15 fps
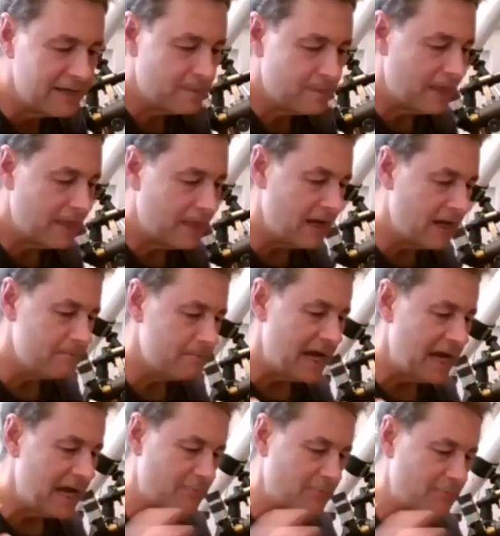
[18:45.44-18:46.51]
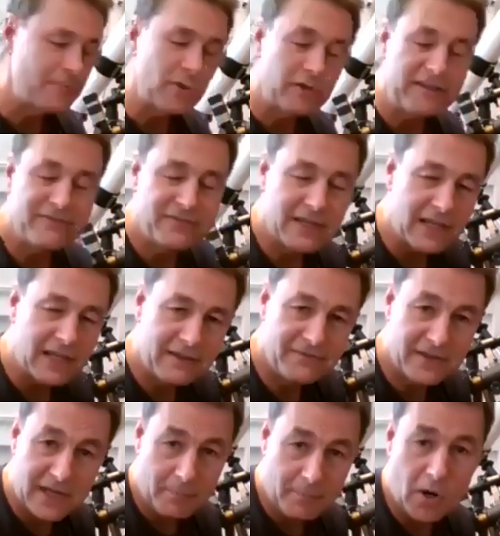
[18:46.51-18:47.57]
um, I could probably only fit, fit
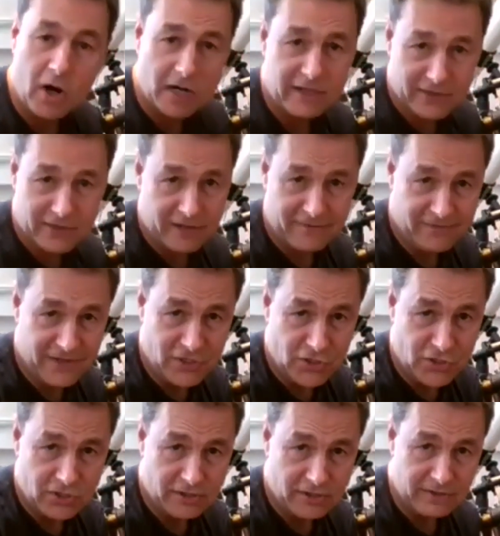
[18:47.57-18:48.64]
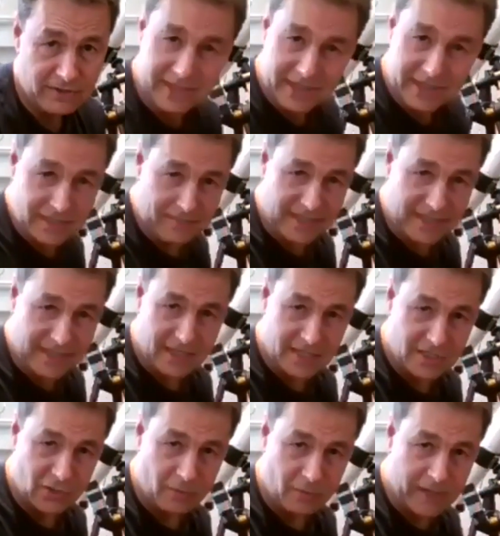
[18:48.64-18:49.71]
a part of that feature into my
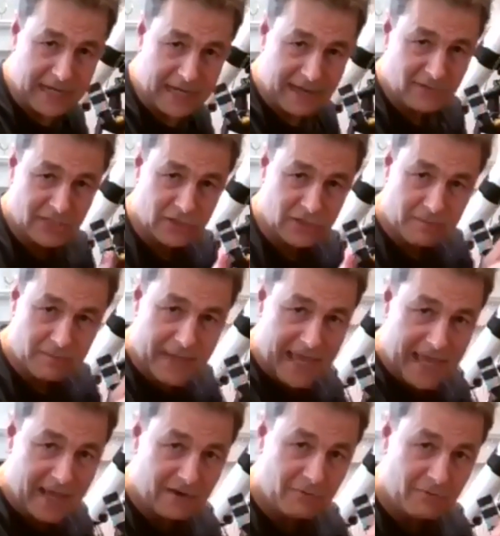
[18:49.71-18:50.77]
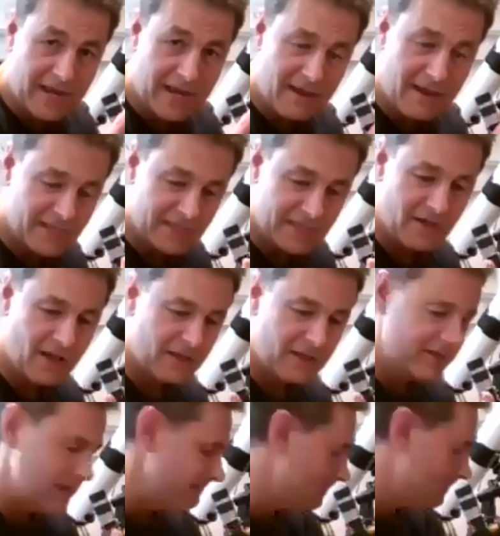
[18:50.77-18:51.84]
telescope. I'd have to sort of pan around to see all of it.